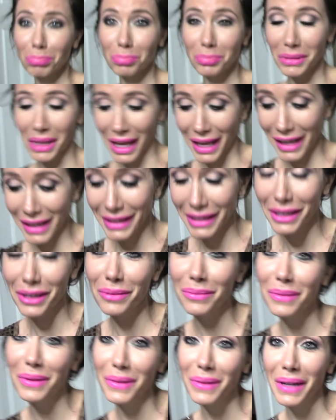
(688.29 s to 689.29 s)
Thank you,
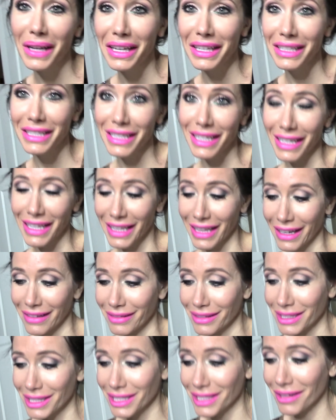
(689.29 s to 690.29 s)
Miranda. That
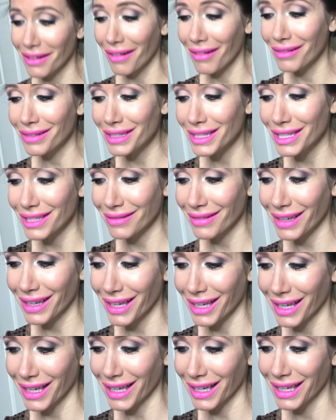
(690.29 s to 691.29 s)
was so
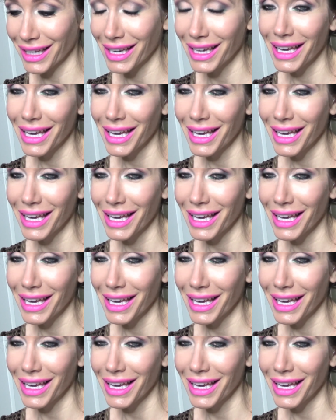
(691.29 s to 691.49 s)
sweet